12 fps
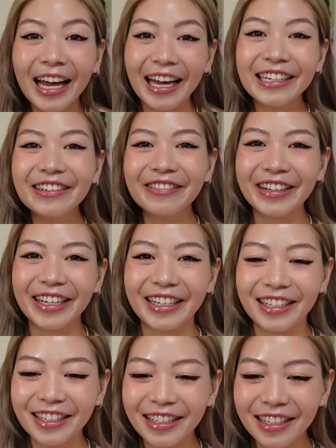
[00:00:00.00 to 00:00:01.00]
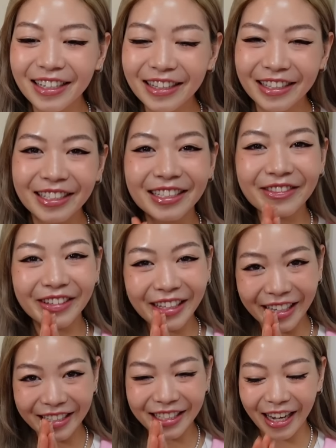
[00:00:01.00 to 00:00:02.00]
Anyway, this is
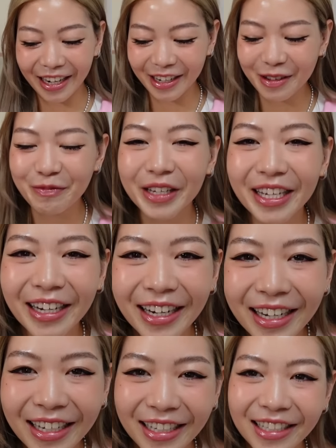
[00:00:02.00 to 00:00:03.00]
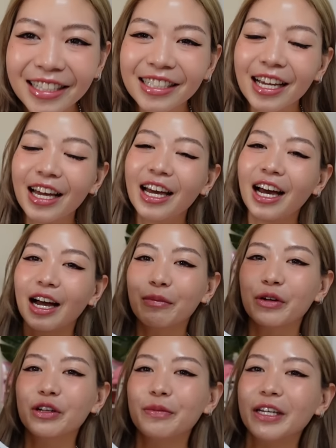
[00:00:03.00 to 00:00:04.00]
really exciting because I'm
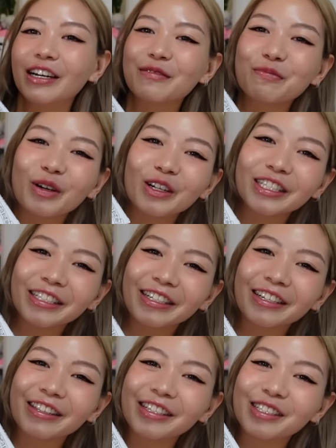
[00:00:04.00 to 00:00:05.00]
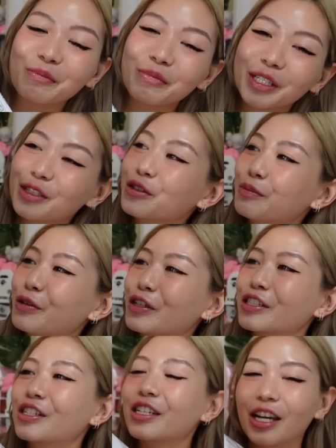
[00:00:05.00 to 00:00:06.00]
gonna be unboxing this mystery
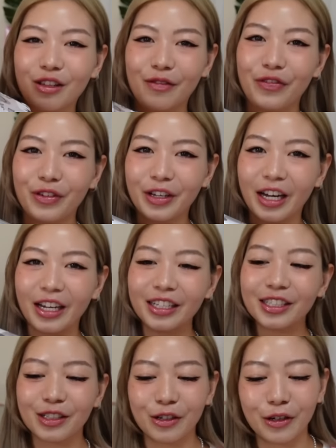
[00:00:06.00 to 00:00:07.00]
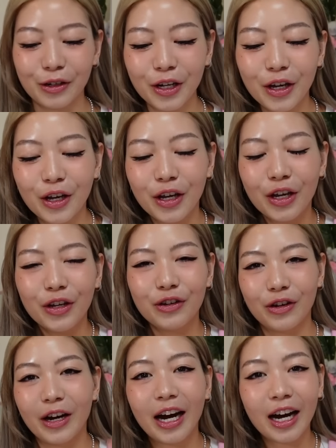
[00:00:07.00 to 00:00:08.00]
box together for you guys. So you
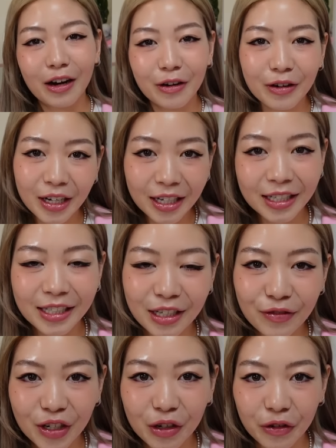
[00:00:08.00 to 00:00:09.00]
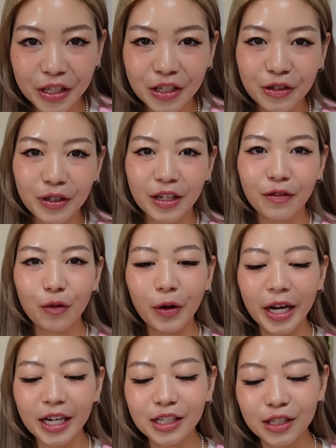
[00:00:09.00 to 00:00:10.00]
know how Steven agreed to do a
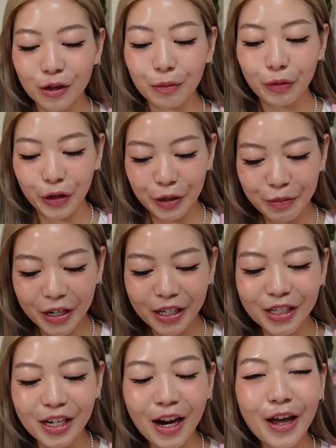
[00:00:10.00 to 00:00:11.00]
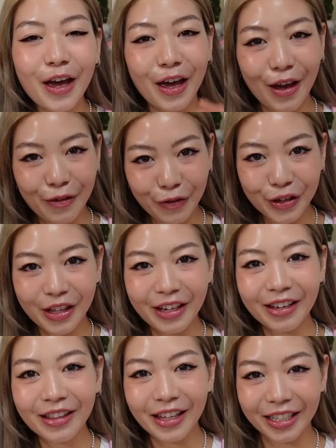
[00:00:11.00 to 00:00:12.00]
giveaway? So pretty much
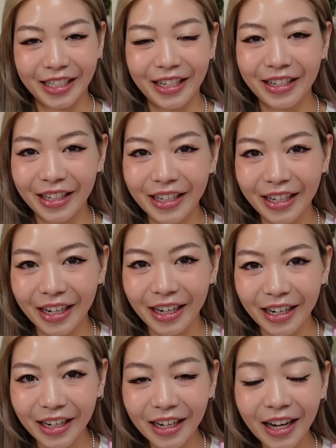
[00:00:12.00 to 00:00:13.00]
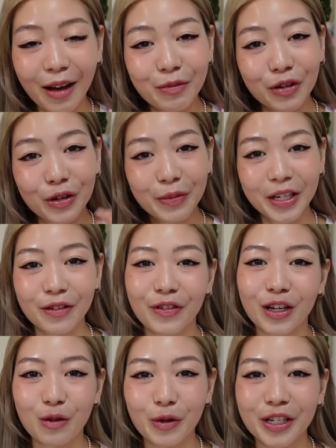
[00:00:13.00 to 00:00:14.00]
everything that's in here, I'm gonna be
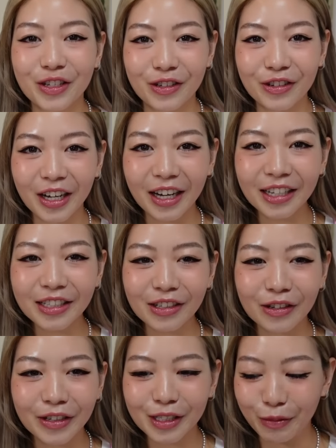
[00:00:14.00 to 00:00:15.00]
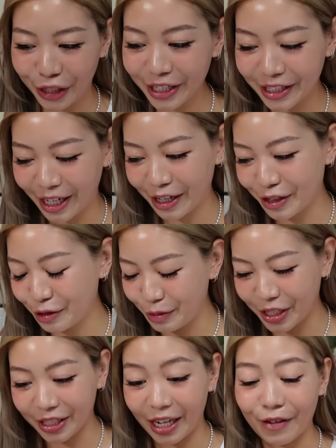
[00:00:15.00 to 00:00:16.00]
giving away to you guys. So it's pretty exciting to me
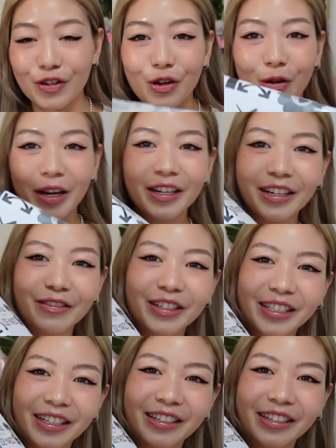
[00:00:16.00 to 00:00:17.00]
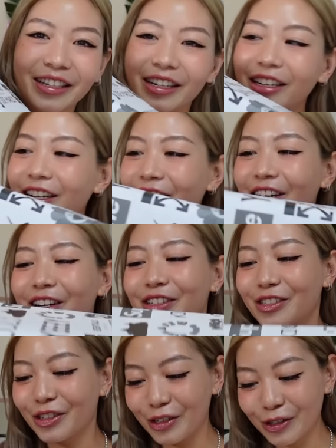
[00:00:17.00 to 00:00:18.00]
because I have no idea what's in here.
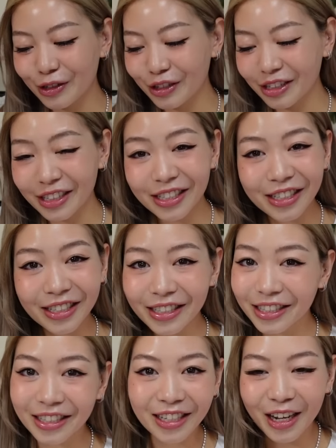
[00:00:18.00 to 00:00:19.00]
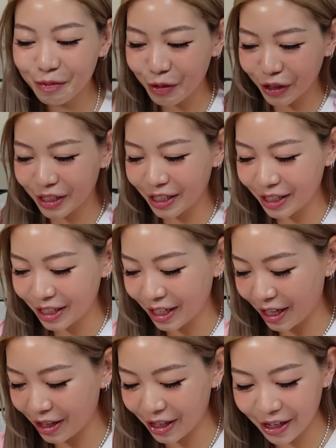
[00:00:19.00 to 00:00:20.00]
So let's just unbox this
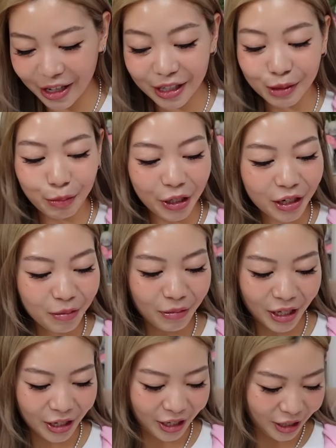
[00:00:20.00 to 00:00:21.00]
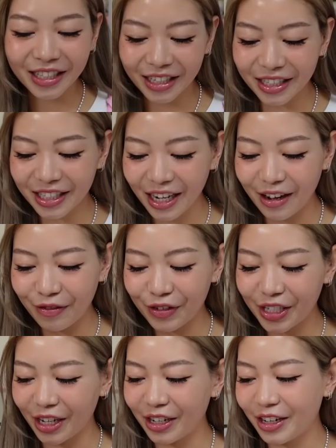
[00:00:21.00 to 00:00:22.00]
together. It's been a minute since I've
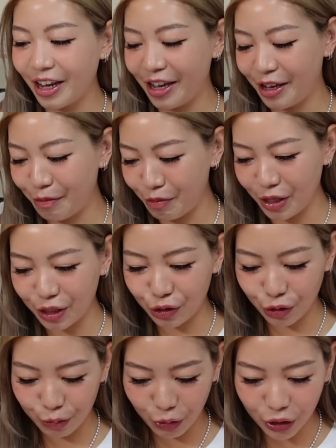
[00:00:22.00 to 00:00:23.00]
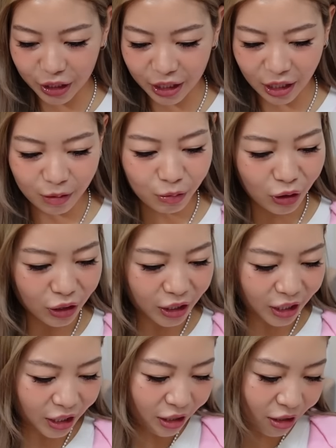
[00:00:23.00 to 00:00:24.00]
done a mystery box
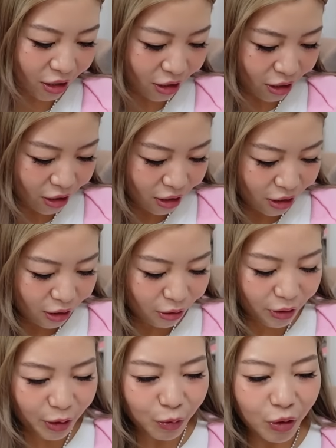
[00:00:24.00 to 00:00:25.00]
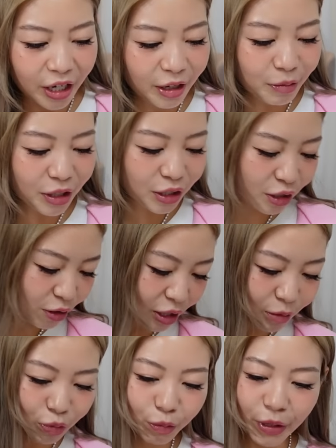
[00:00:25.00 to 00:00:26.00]
unboxing. Wait, why am I so
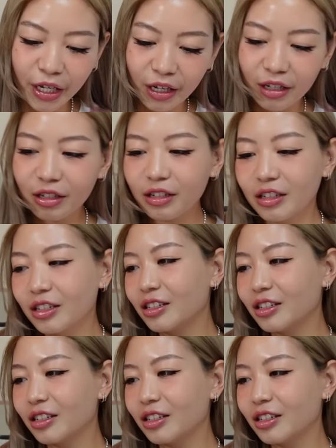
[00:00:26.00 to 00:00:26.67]
unprepared?